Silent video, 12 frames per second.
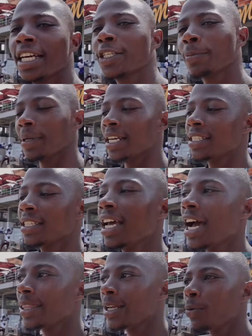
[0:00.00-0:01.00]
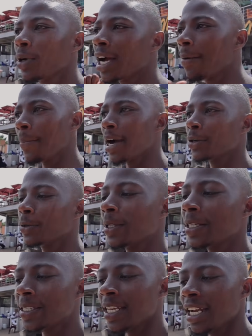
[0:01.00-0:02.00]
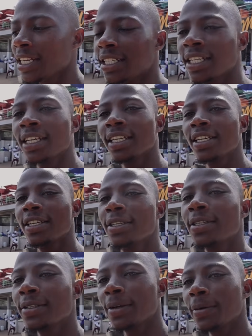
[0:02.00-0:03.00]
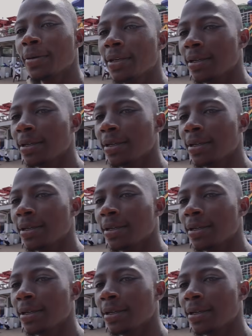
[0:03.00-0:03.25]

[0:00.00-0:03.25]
takes place, and then we come back to this side. So,